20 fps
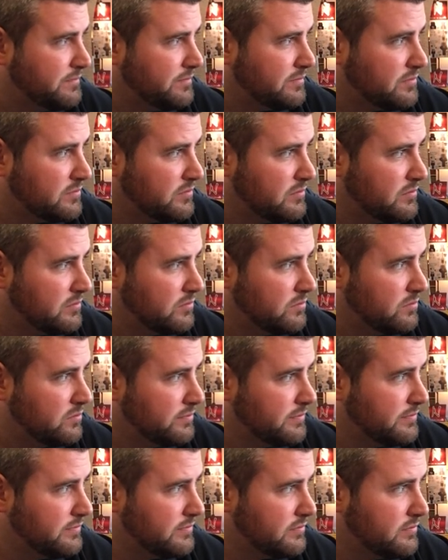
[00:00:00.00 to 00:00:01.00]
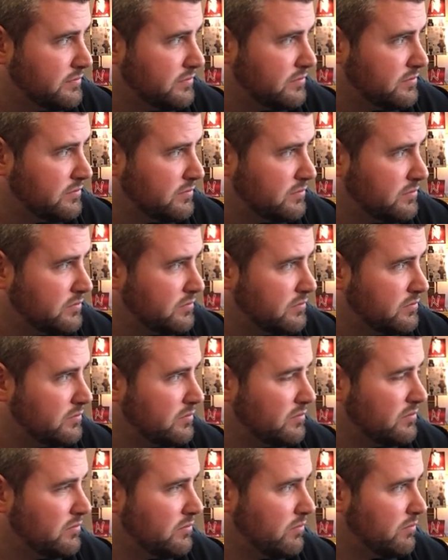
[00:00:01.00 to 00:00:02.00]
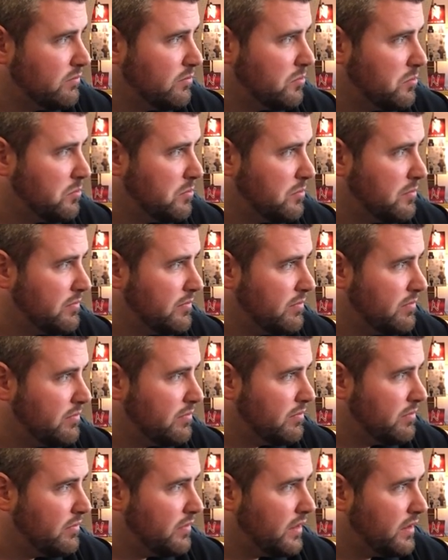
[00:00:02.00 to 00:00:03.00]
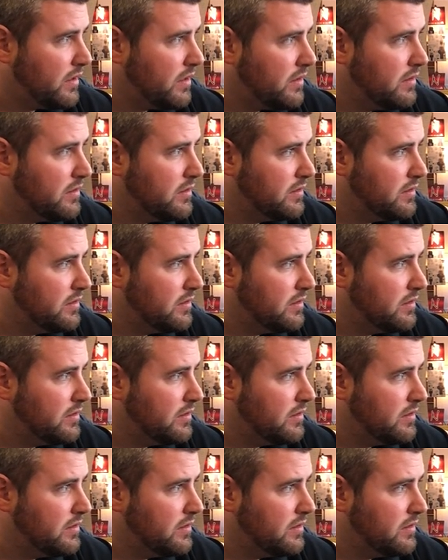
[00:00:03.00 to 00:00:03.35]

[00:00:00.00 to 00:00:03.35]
No words are spoken by the person on screen.